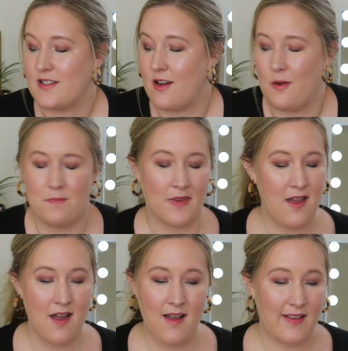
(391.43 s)
So
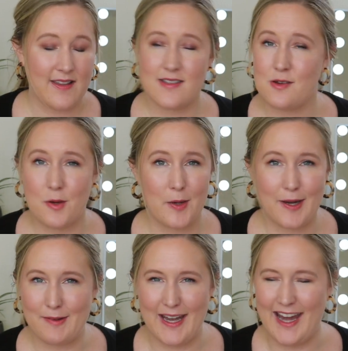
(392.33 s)
let's do a
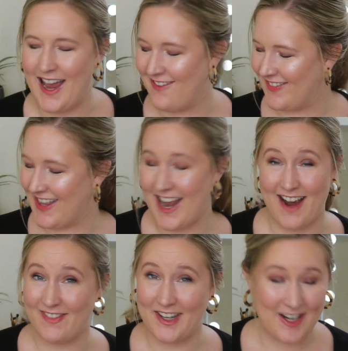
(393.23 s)
quick recap and then
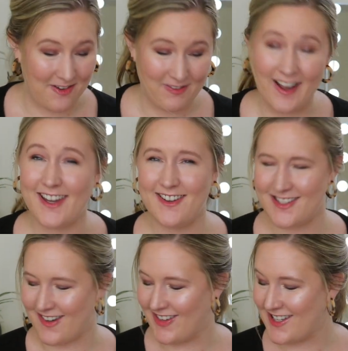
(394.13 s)
I'm gonna go probably
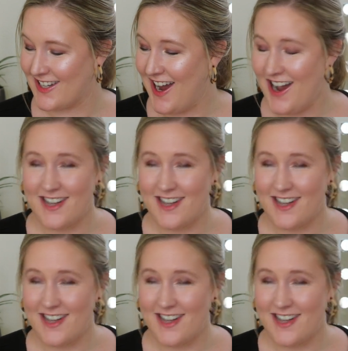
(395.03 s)
use some of this.